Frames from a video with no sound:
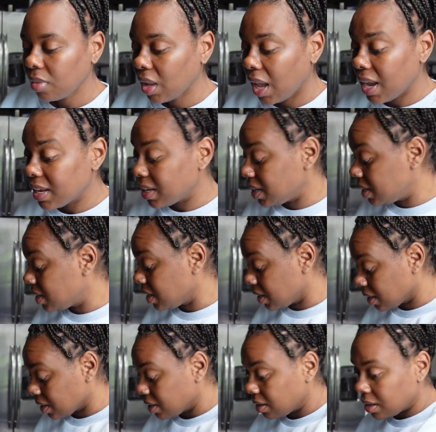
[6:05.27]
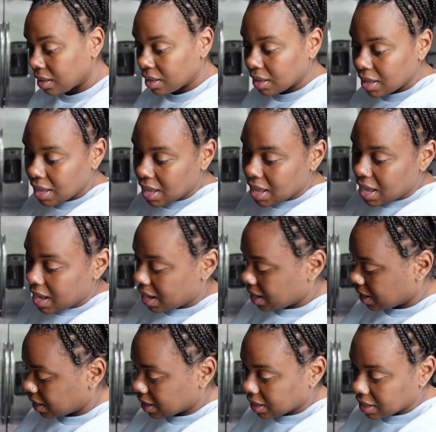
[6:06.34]
And he did.
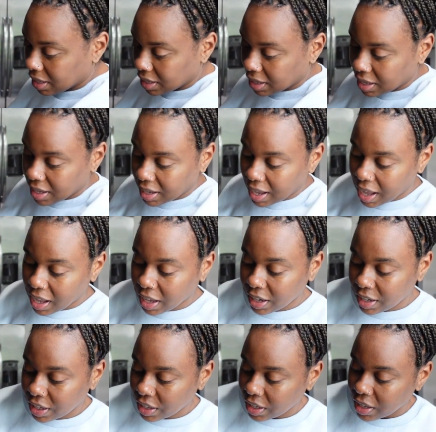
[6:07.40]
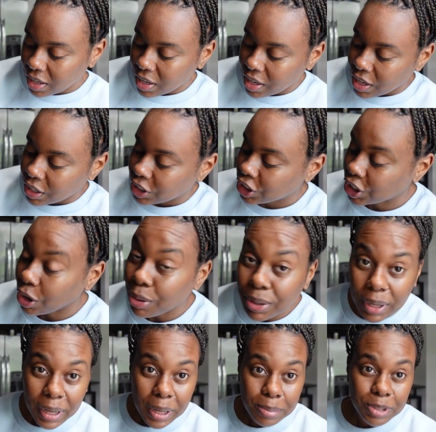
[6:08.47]
And God showed
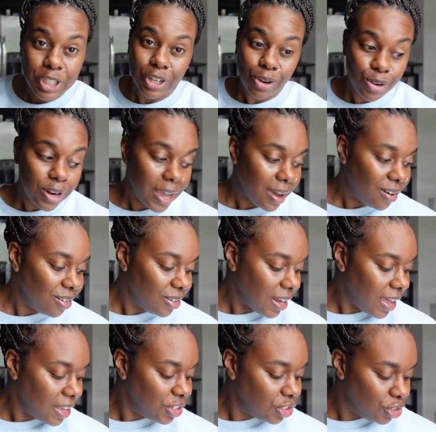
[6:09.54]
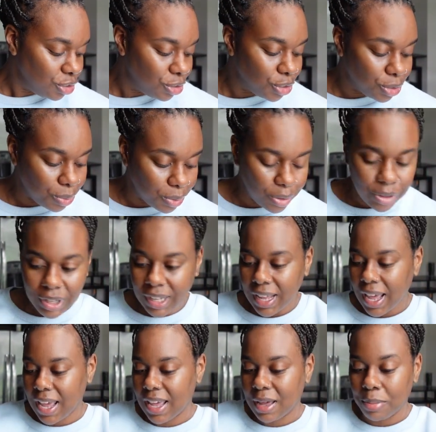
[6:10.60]
up, showed out as usual,
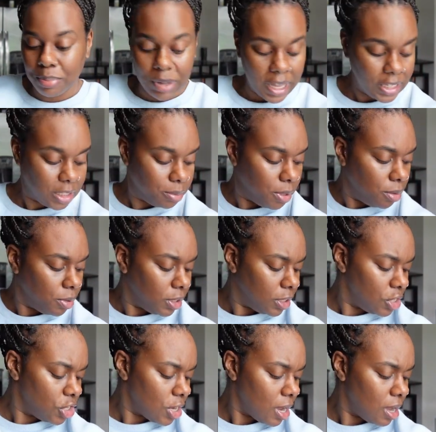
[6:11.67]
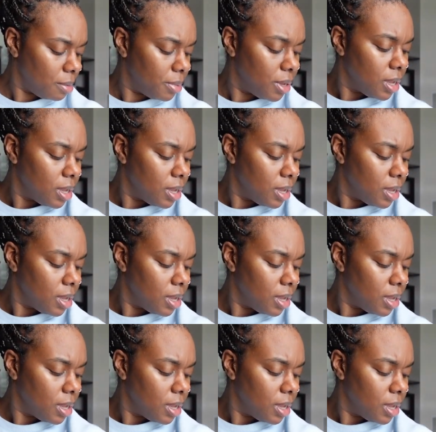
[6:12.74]
and blessed me with the job.